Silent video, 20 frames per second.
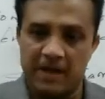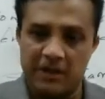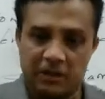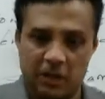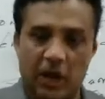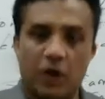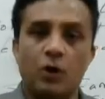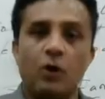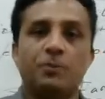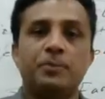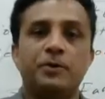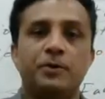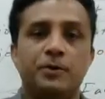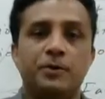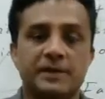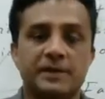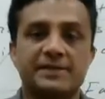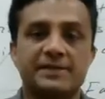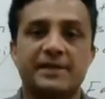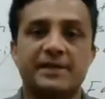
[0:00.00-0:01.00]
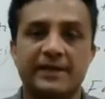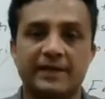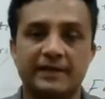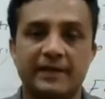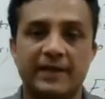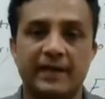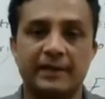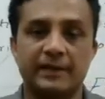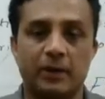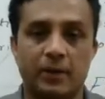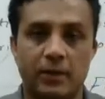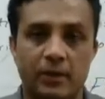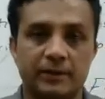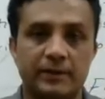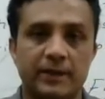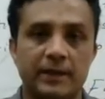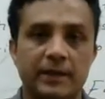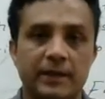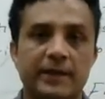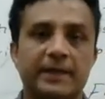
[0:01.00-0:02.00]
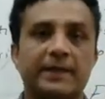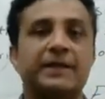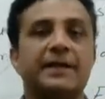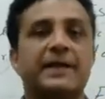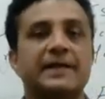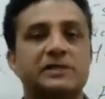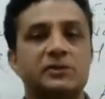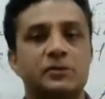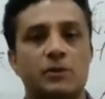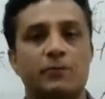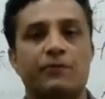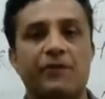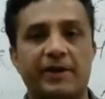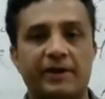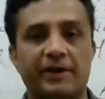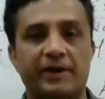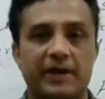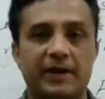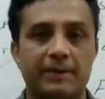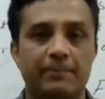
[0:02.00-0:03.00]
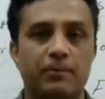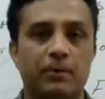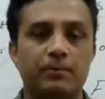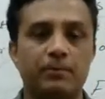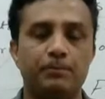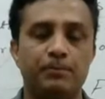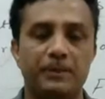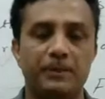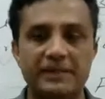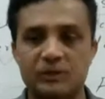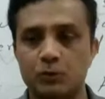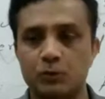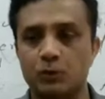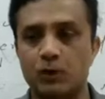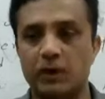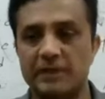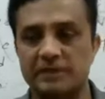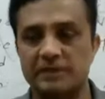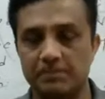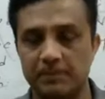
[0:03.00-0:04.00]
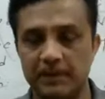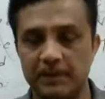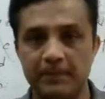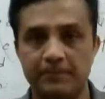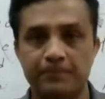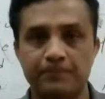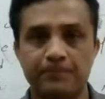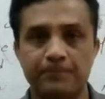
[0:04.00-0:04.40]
I hope you are studying all that. In case you find any problem, please do ask me.